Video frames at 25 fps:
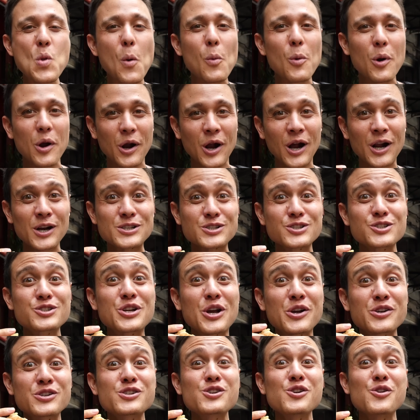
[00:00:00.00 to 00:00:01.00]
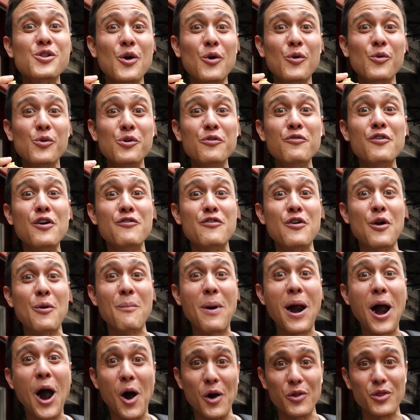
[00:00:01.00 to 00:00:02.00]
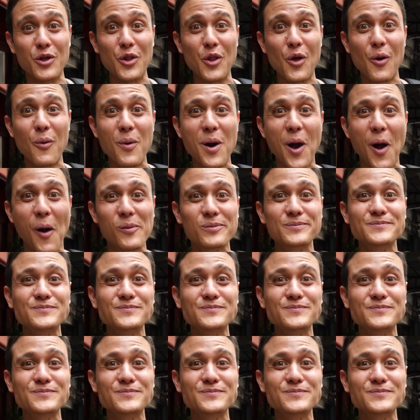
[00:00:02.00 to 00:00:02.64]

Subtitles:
where it kind of sticks to the roof of your mouth a little bit.